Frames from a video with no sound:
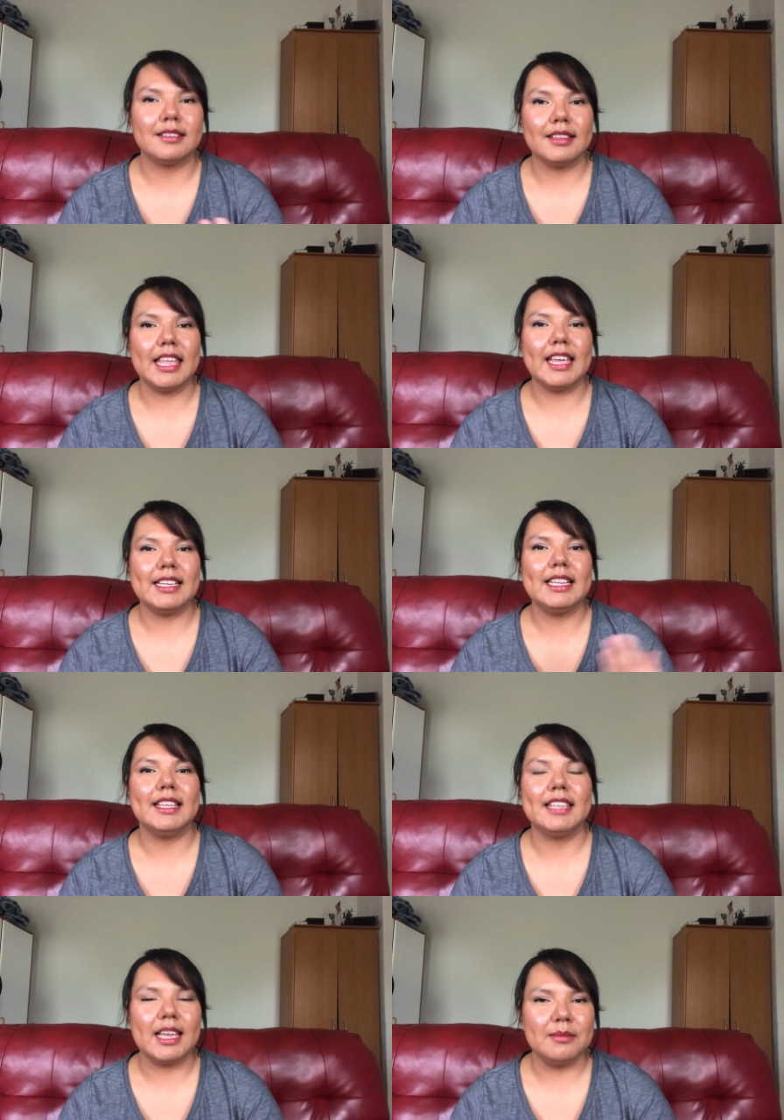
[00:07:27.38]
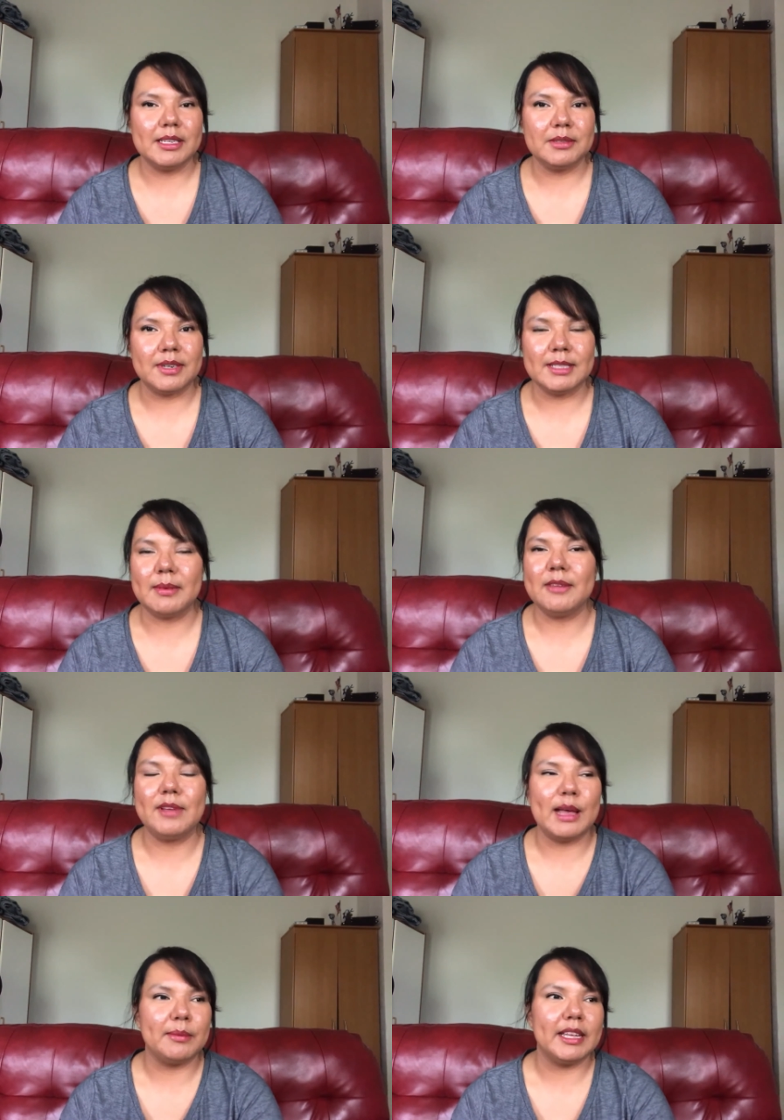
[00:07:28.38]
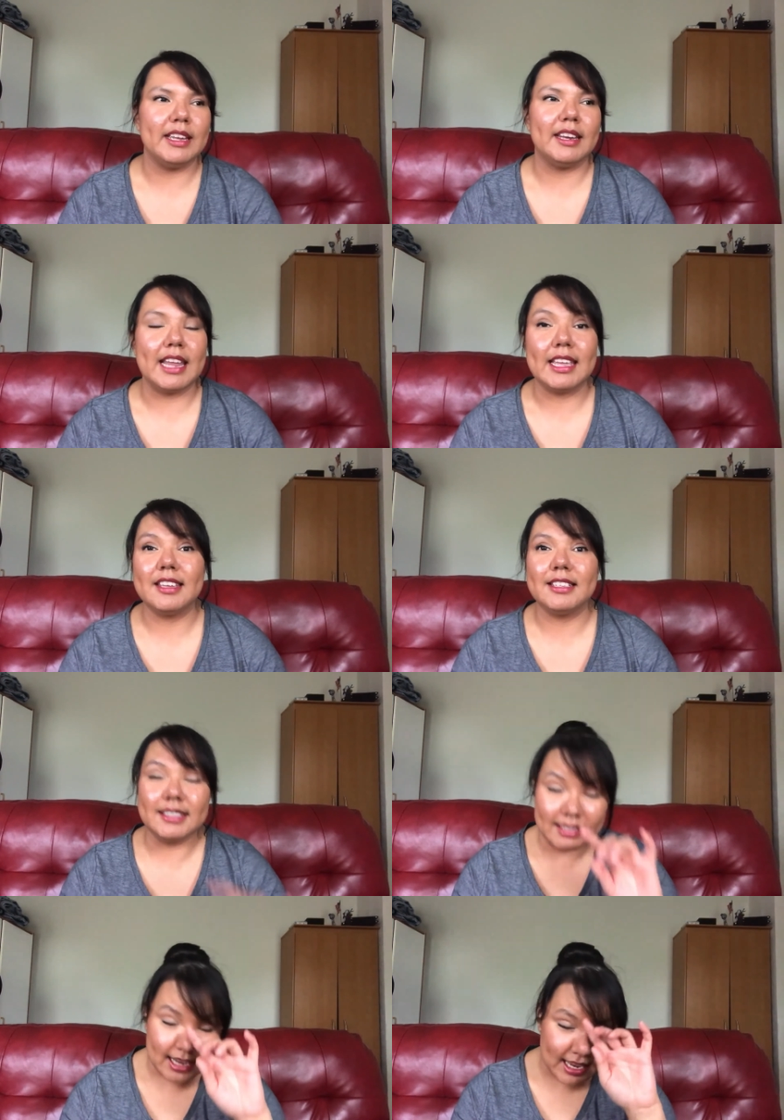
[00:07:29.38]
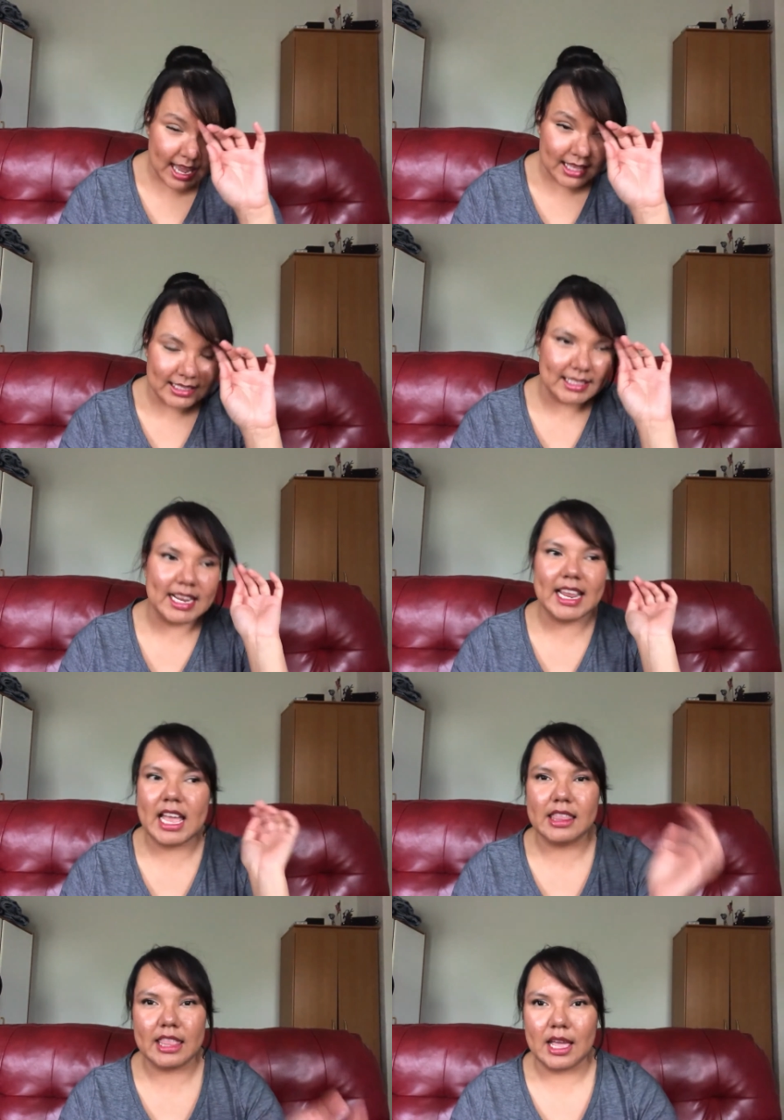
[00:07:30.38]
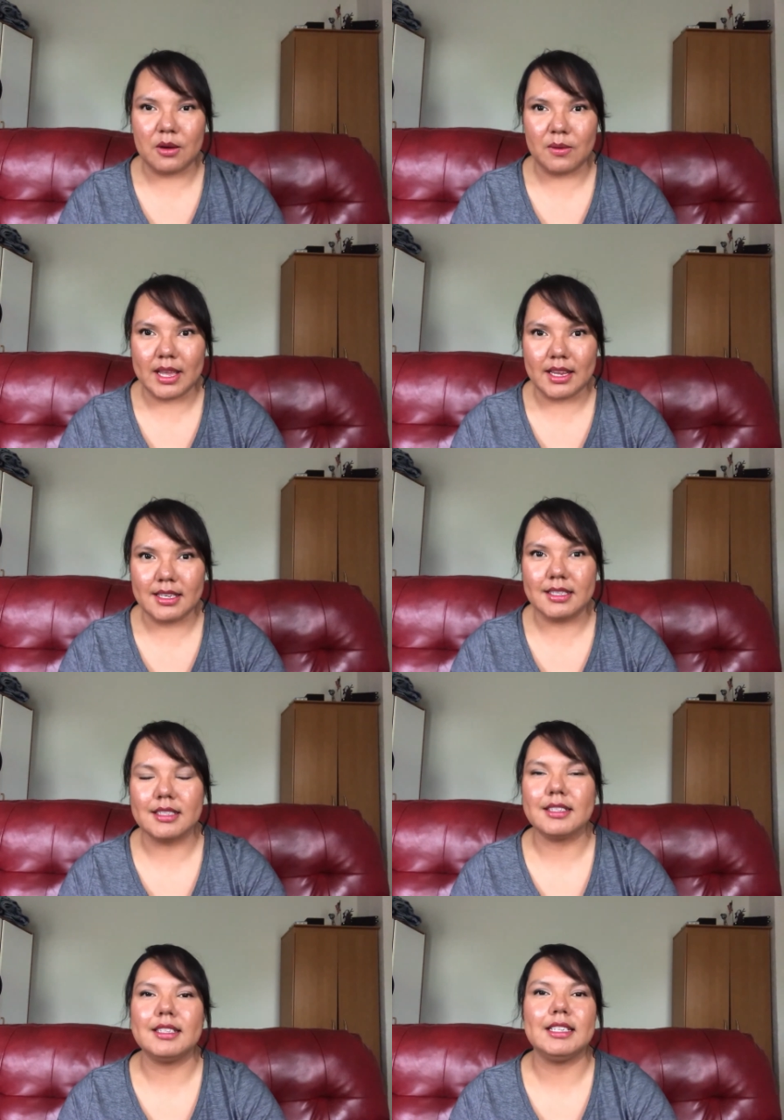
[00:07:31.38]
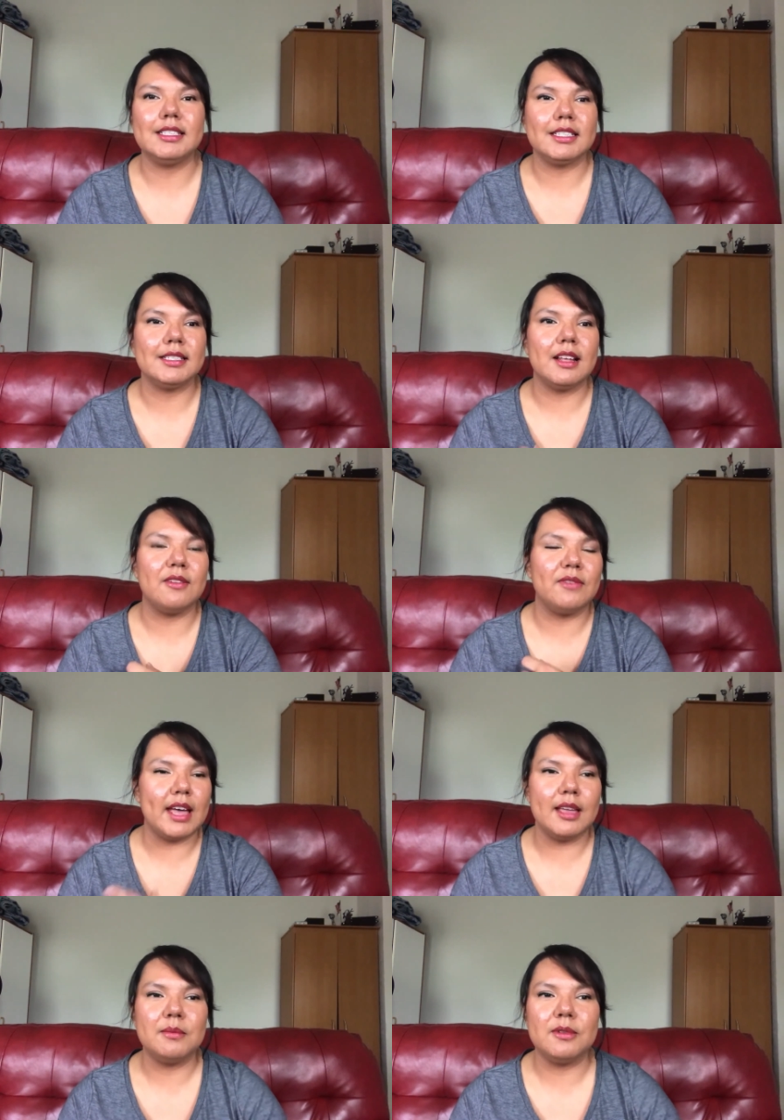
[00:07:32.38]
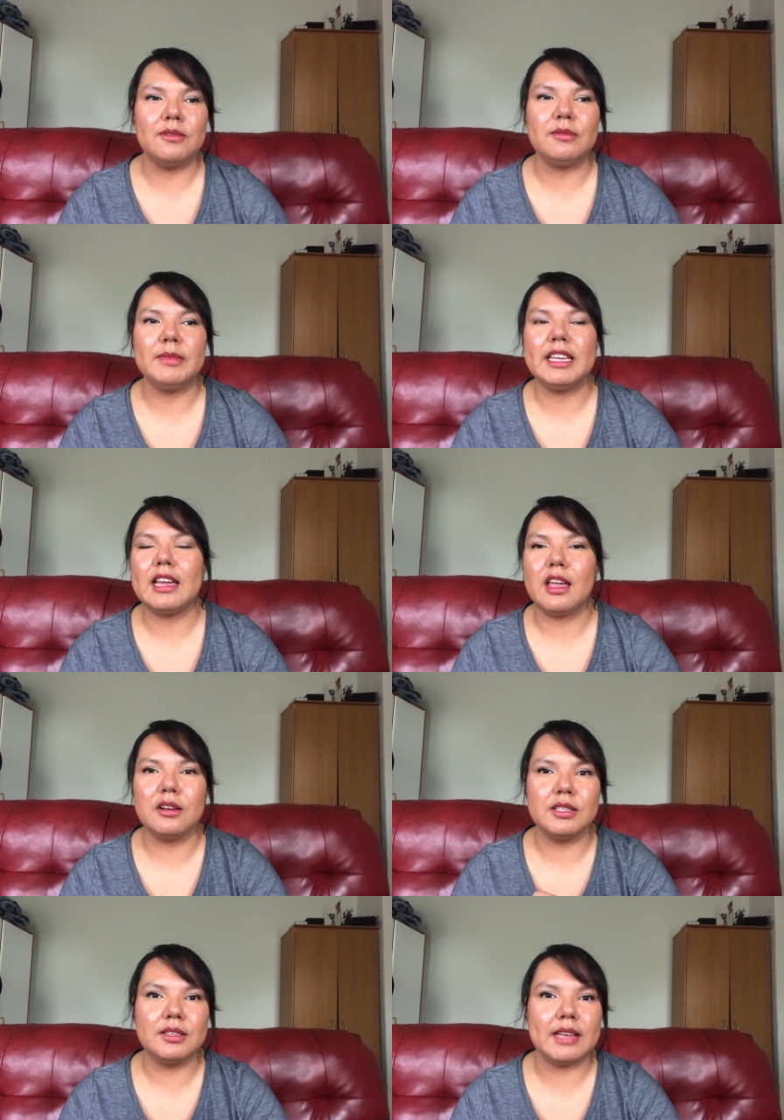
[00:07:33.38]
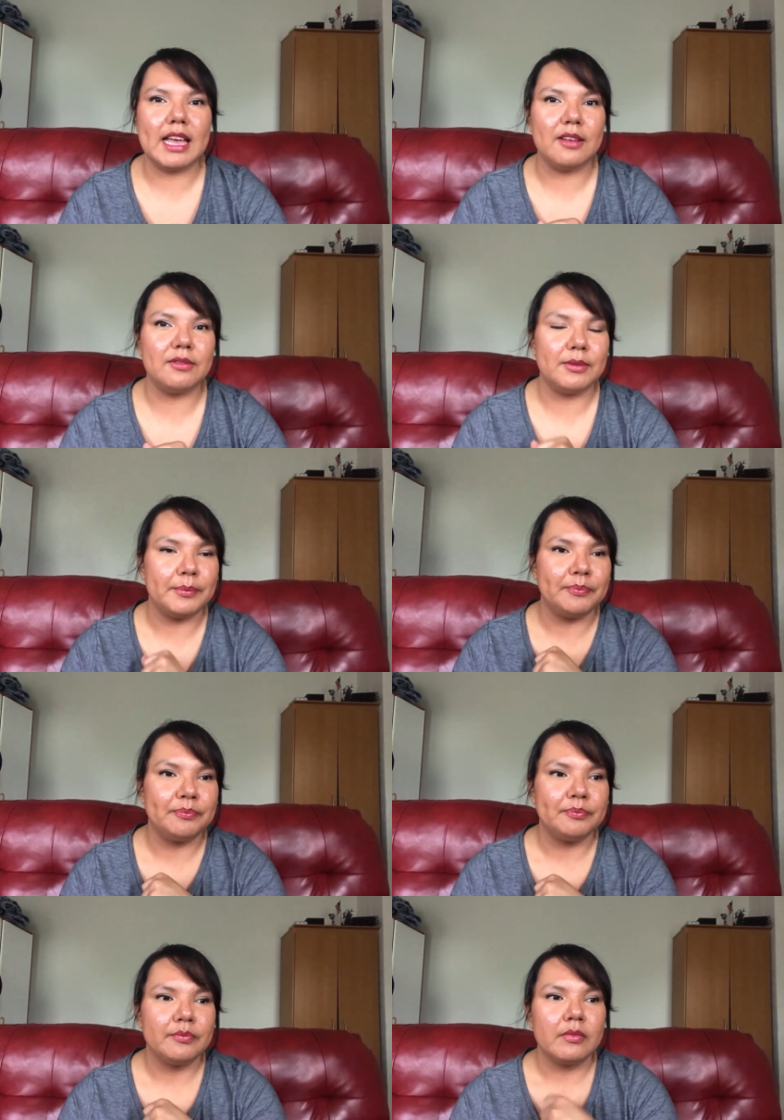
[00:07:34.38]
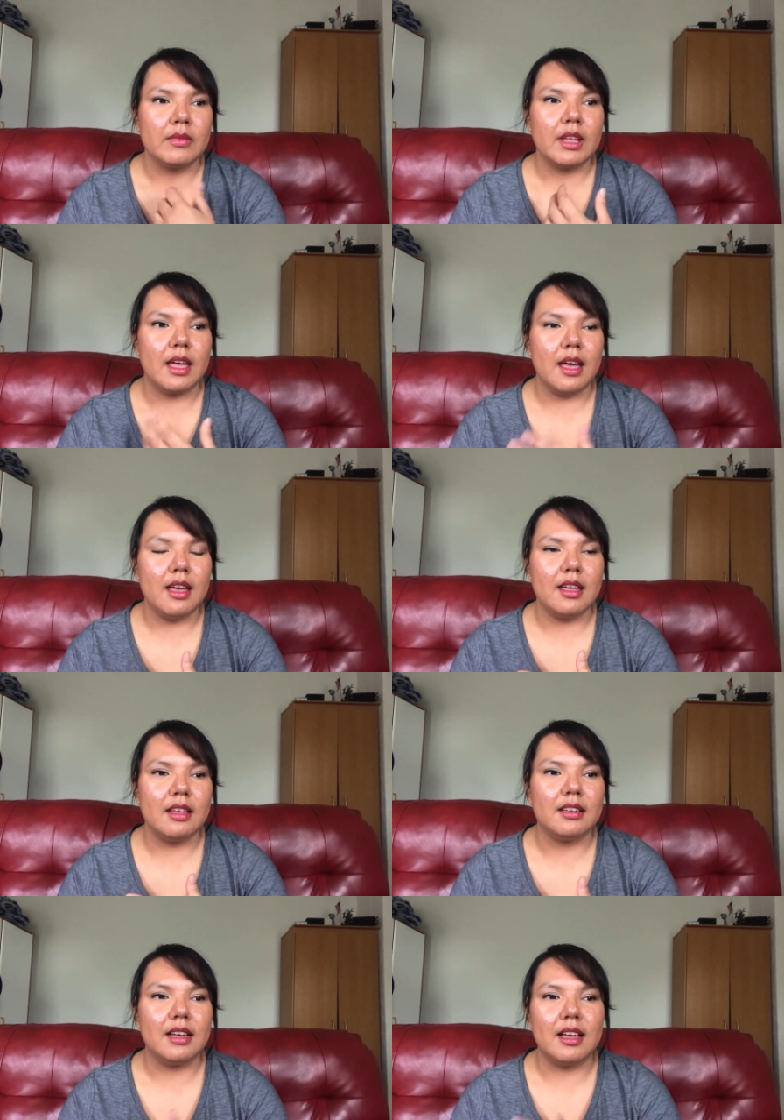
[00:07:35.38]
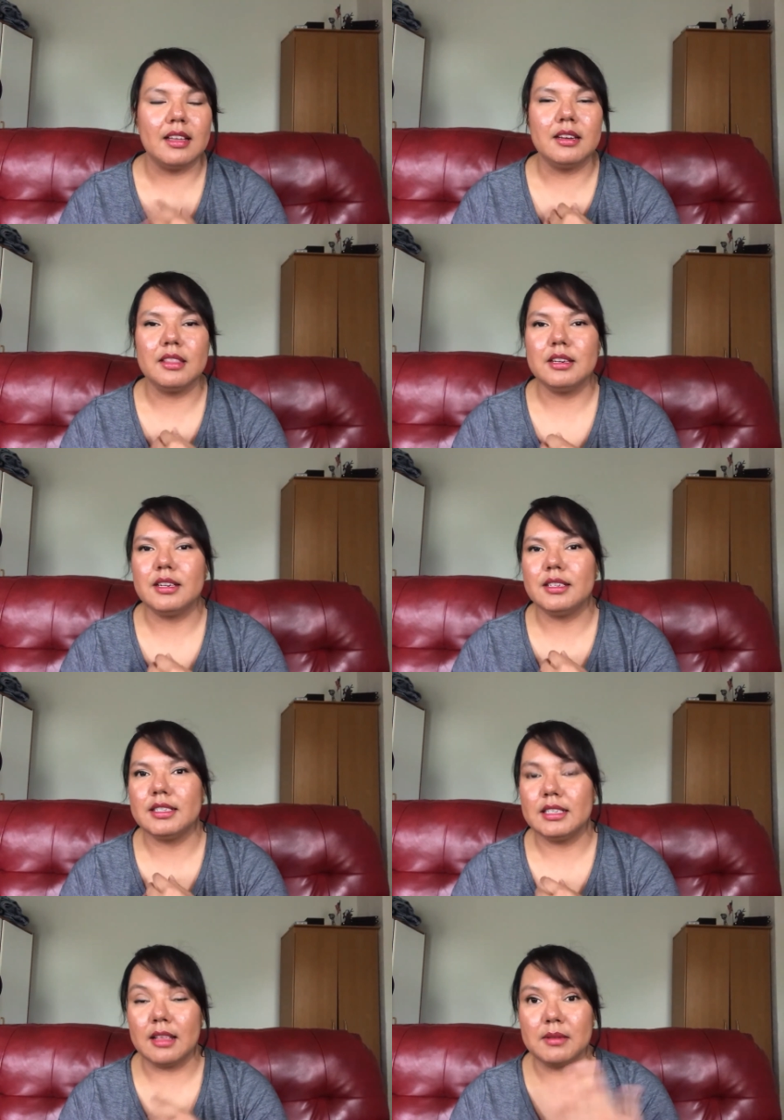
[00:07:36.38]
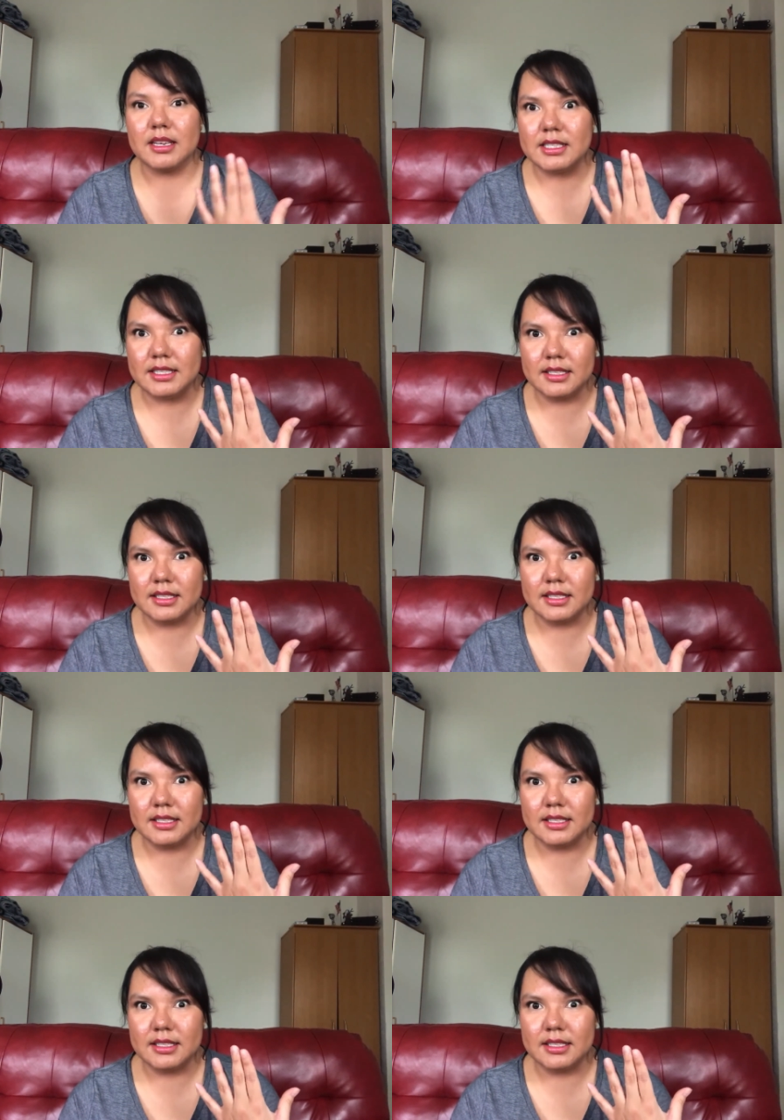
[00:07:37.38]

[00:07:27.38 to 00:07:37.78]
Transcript: like I said, diabetes runs my family, and I can't stay at that weight. It's just not viable for me. I also have I'm not